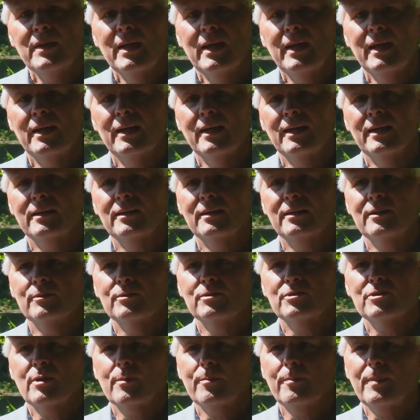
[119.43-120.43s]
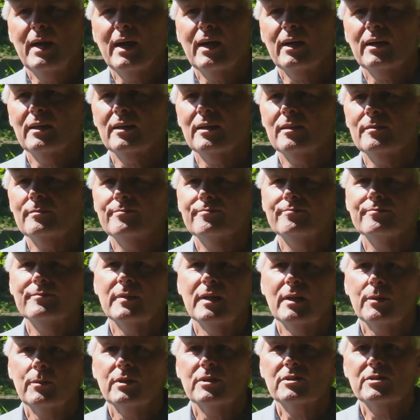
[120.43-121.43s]
And it was about
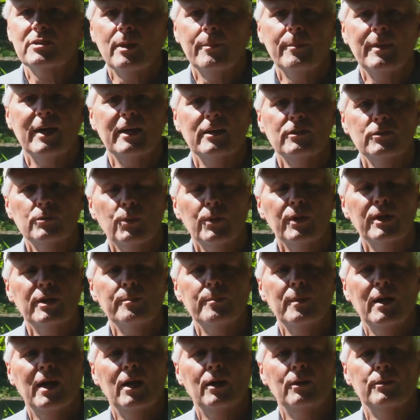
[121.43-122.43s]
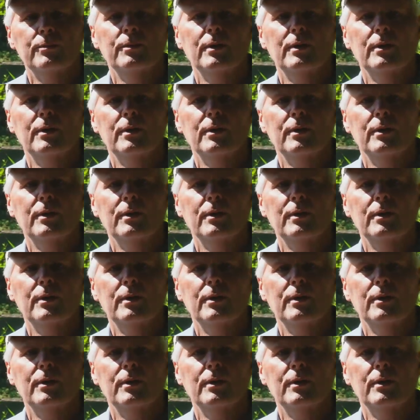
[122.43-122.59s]
I want to say about a 20-mile